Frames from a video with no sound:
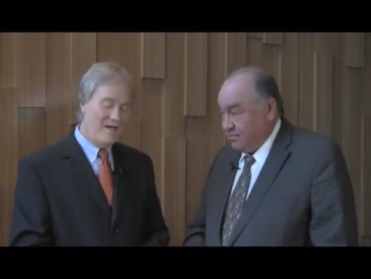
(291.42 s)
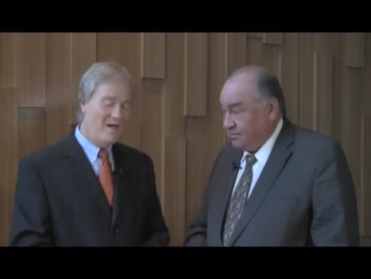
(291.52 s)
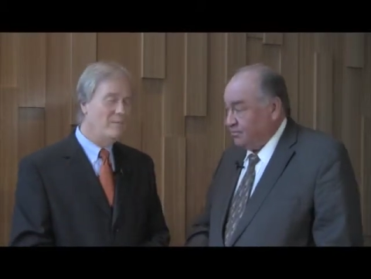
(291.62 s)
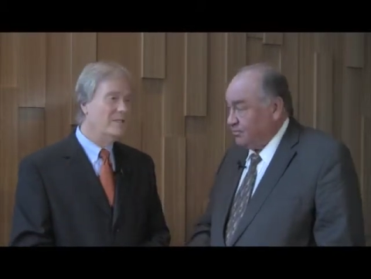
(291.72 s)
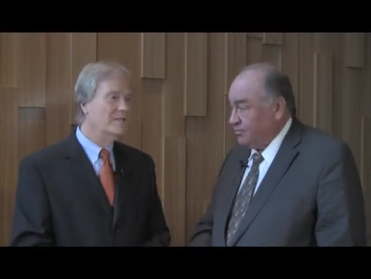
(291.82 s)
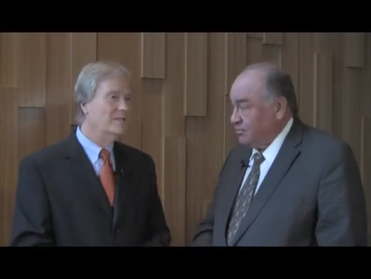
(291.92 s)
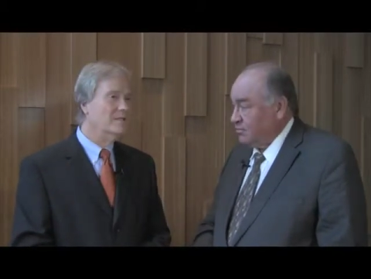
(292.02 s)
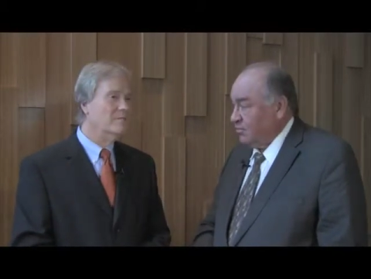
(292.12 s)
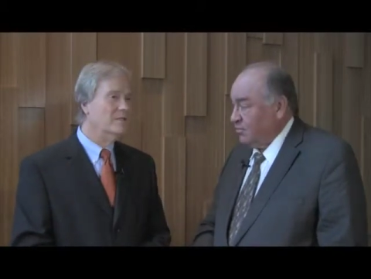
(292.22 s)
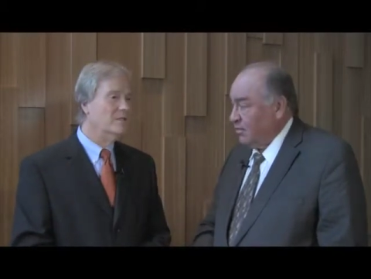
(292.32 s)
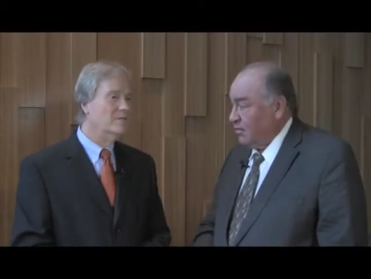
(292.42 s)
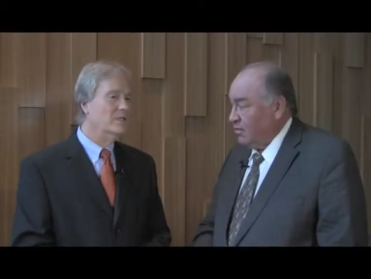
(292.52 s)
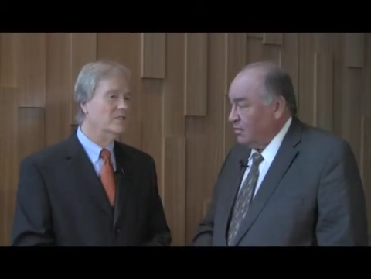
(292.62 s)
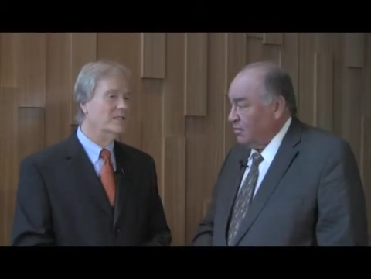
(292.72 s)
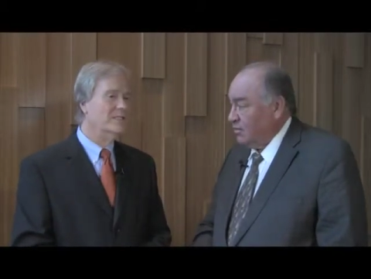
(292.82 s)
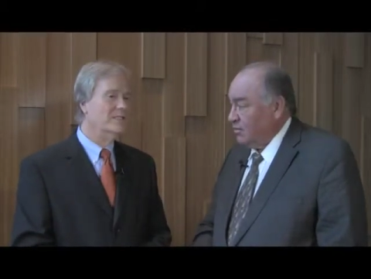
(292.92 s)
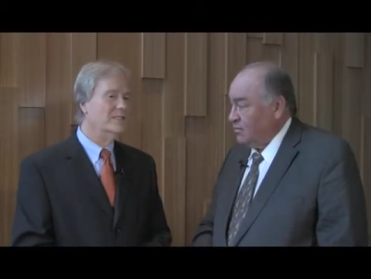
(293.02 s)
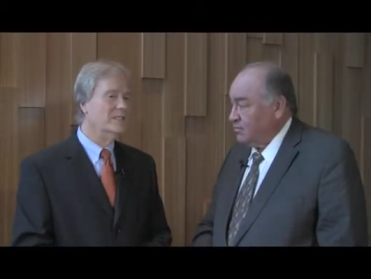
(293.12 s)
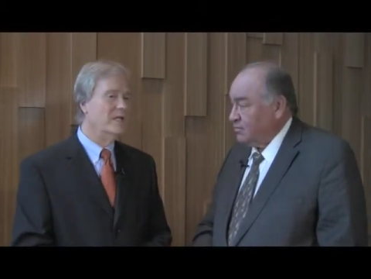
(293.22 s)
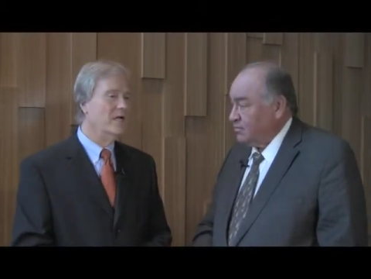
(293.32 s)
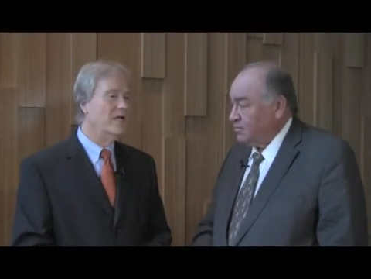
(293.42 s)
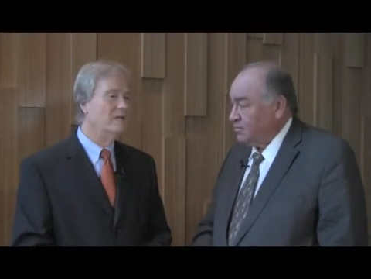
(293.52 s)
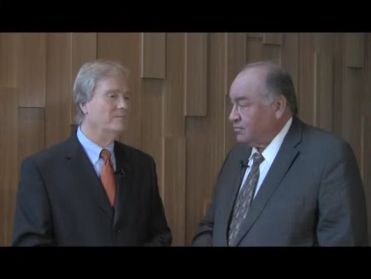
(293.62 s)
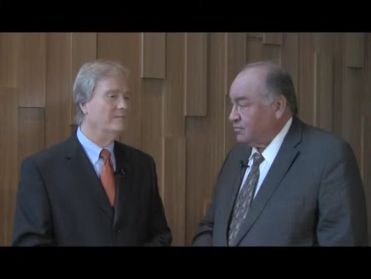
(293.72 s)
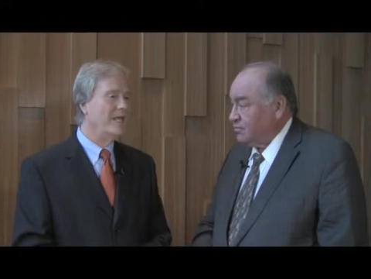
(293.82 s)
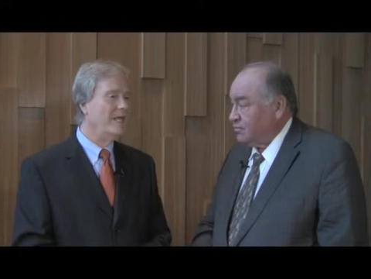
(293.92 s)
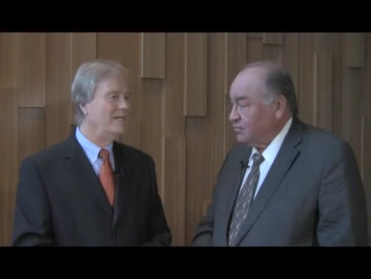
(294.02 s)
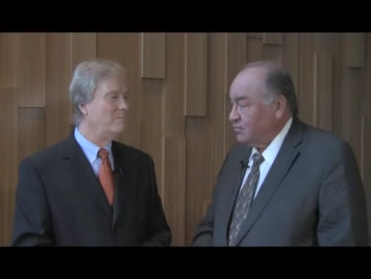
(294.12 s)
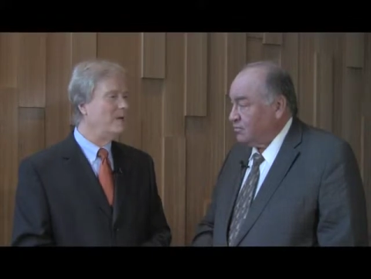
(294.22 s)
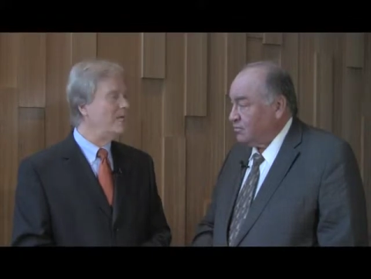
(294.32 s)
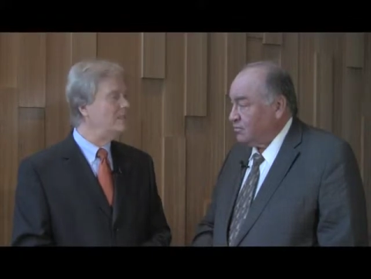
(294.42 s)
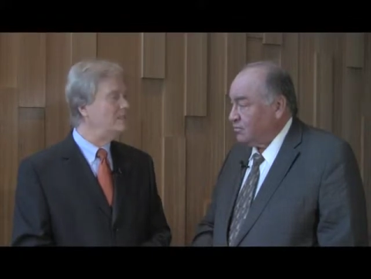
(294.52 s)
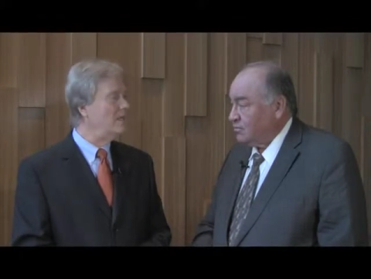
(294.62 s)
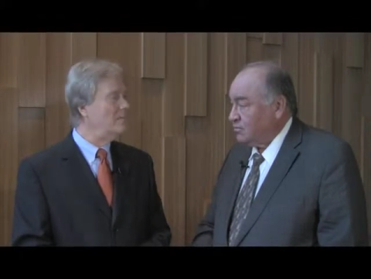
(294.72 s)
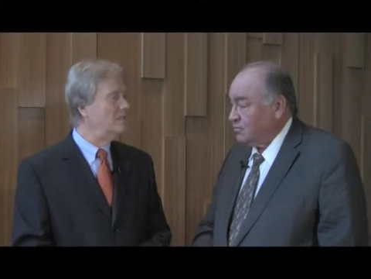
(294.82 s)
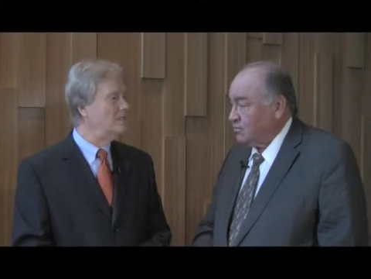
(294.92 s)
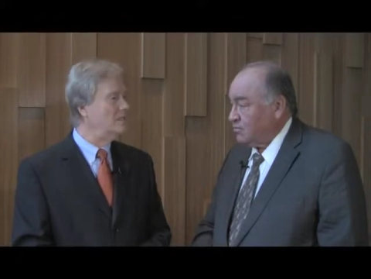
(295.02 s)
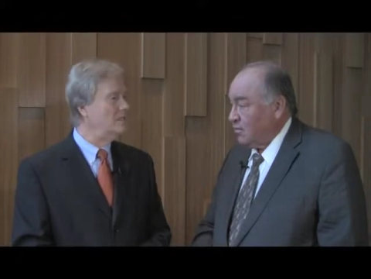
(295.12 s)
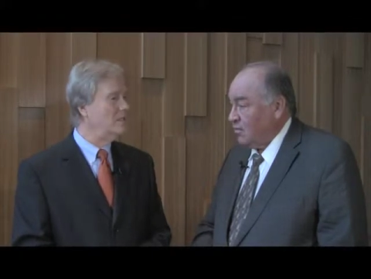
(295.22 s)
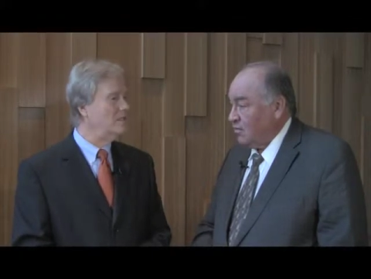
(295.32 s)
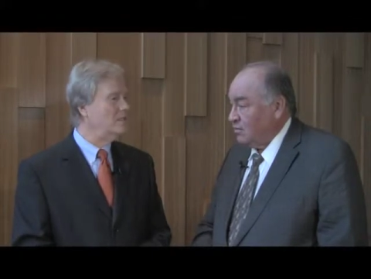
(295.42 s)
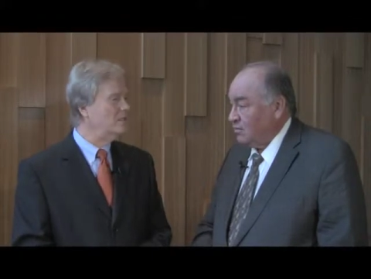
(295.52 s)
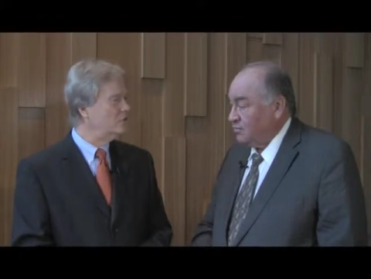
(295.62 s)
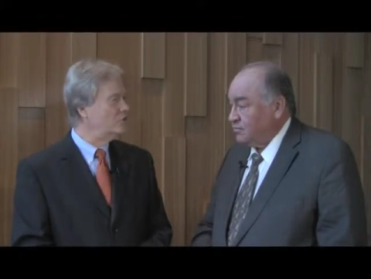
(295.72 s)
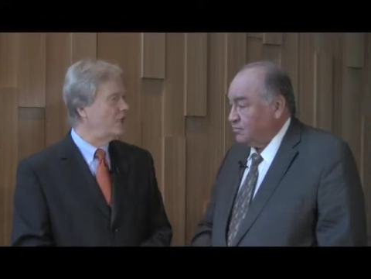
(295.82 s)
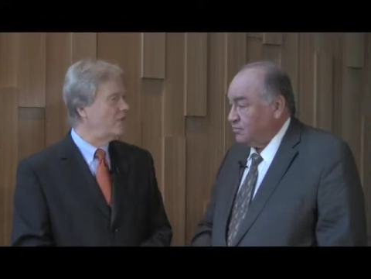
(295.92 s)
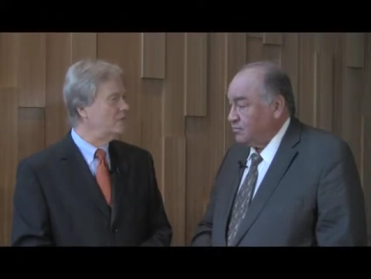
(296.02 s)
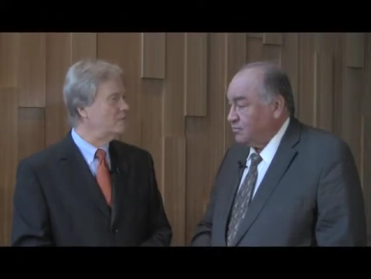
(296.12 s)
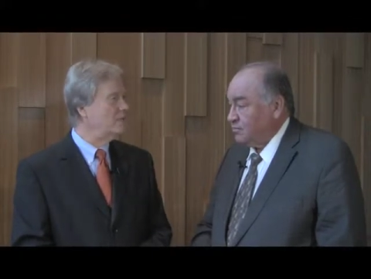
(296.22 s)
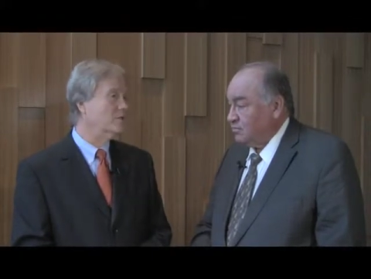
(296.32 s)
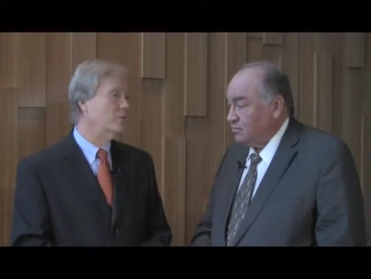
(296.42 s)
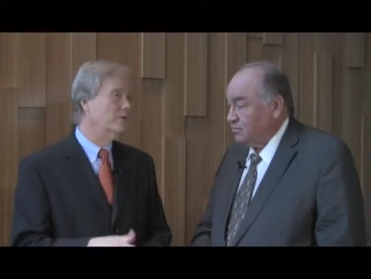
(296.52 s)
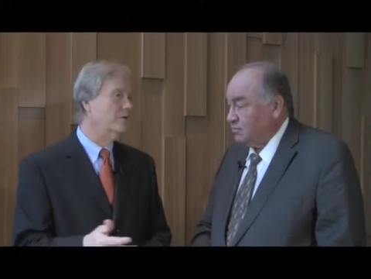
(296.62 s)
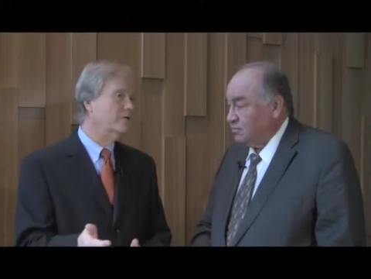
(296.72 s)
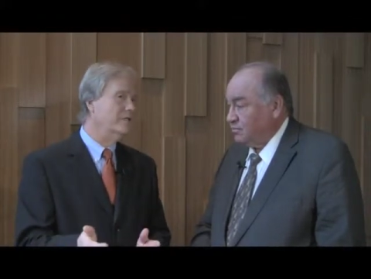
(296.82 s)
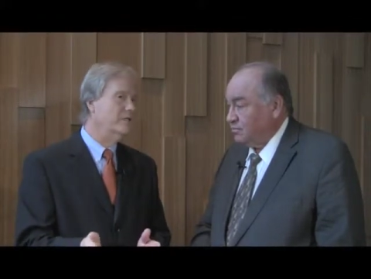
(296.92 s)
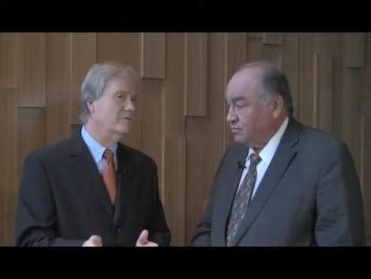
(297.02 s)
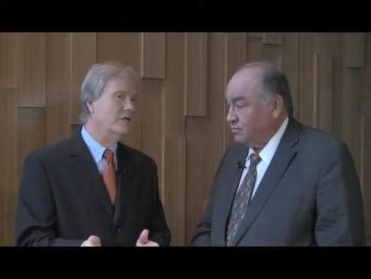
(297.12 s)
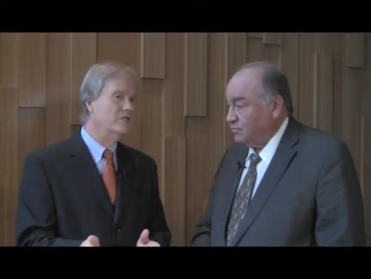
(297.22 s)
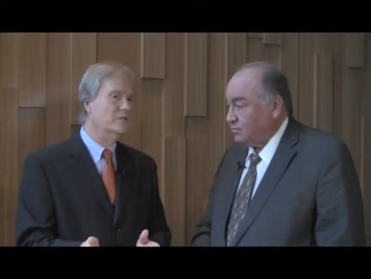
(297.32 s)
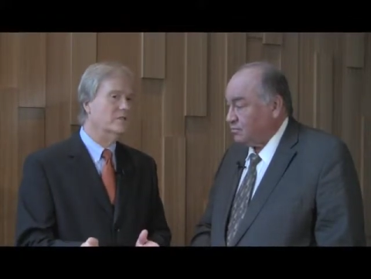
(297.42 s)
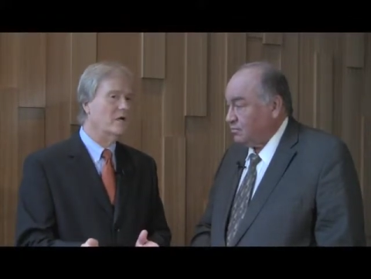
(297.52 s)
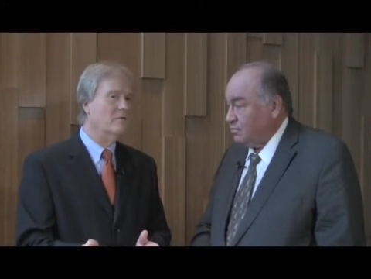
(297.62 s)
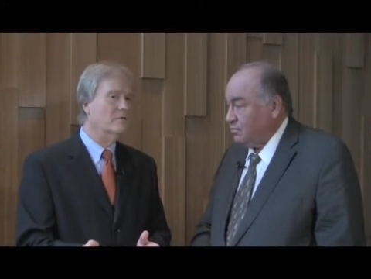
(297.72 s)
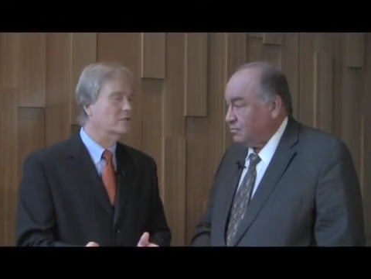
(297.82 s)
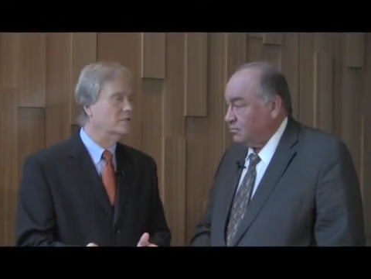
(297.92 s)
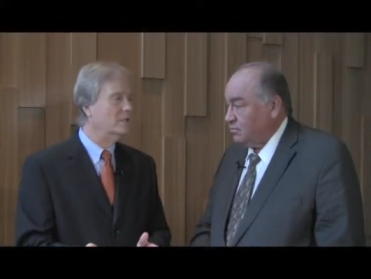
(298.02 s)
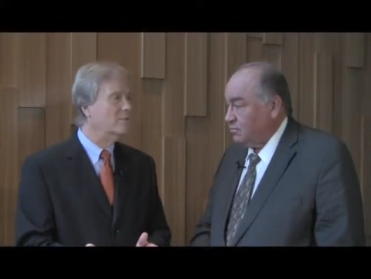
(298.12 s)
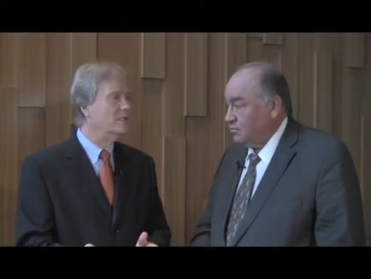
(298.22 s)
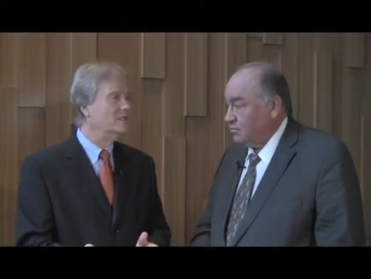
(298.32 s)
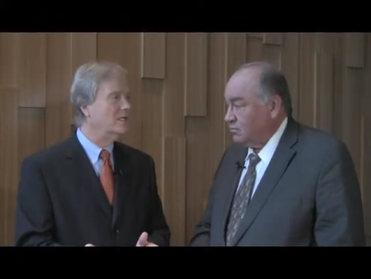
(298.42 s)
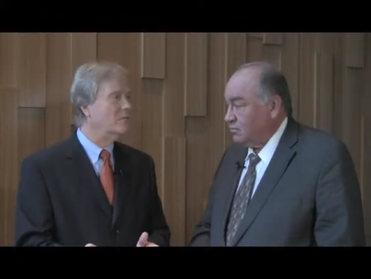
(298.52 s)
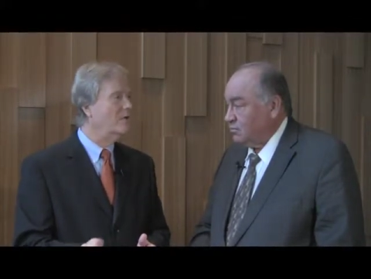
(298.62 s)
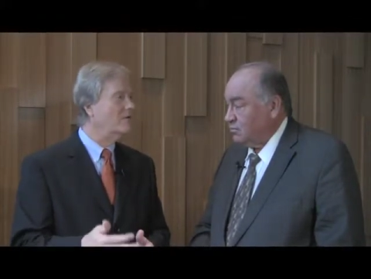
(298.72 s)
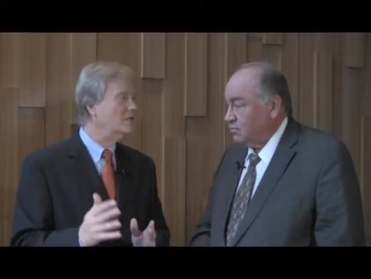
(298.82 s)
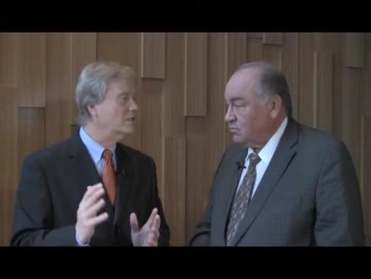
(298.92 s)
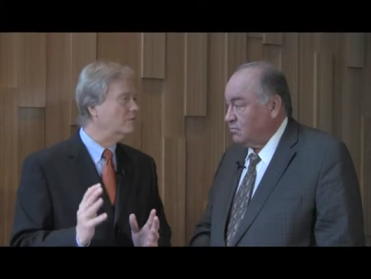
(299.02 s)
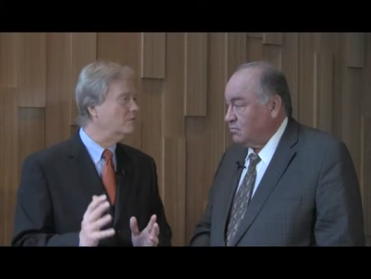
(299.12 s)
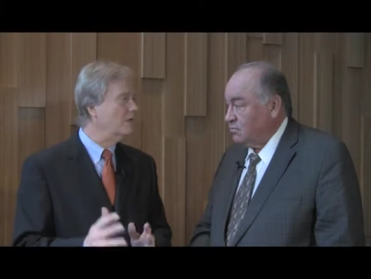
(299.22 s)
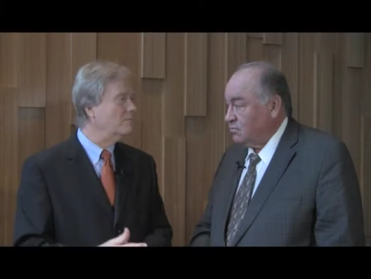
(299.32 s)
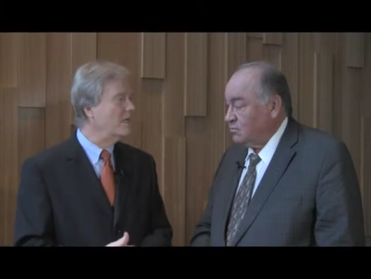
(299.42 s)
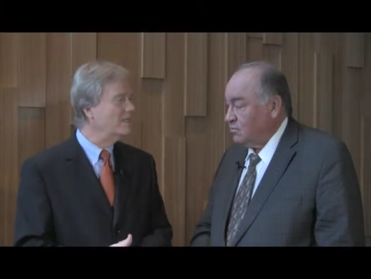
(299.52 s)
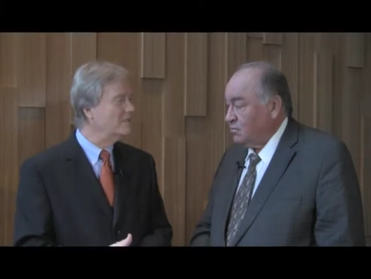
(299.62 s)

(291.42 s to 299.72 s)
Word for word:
Speaker 1: Uh, but, the, but the question is, is um, how do you mine diamonds these days? Is it changed? Because we're here in an innovation conference. Is somebody saying, well, I've got a different way to mine